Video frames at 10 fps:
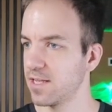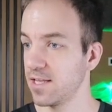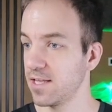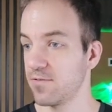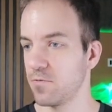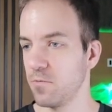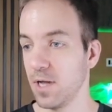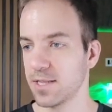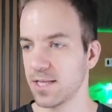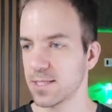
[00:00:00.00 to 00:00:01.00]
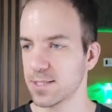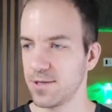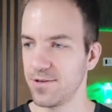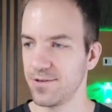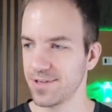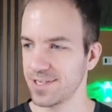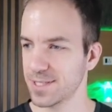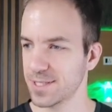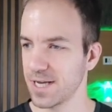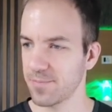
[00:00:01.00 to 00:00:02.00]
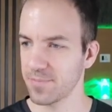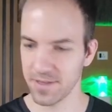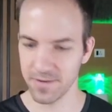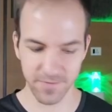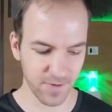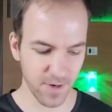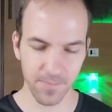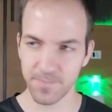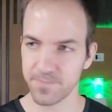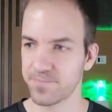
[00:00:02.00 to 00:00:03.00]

if you want this, you can just copy it from